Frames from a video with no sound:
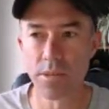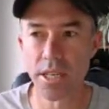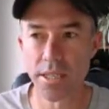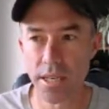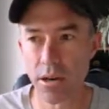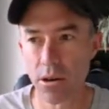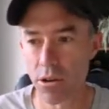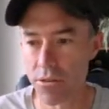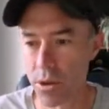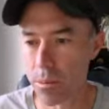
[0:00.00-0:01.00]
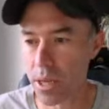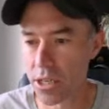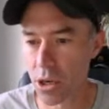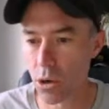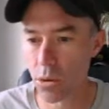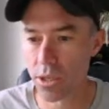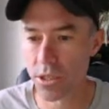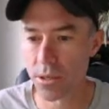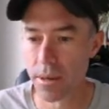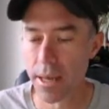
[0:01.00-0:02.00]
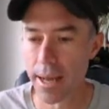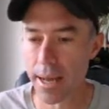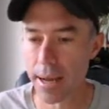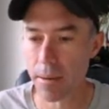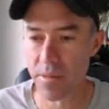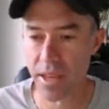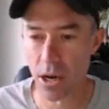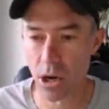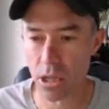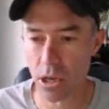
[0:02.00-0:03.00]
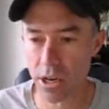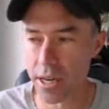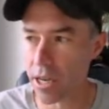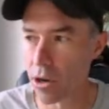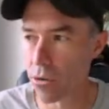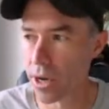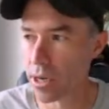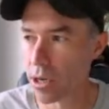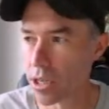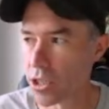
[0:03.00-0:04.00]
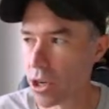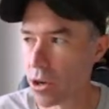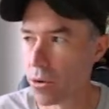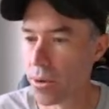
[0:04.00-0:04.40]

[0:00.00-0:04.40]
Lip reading: You can see here I've got 3 placeholders. They're highlighted in green like so.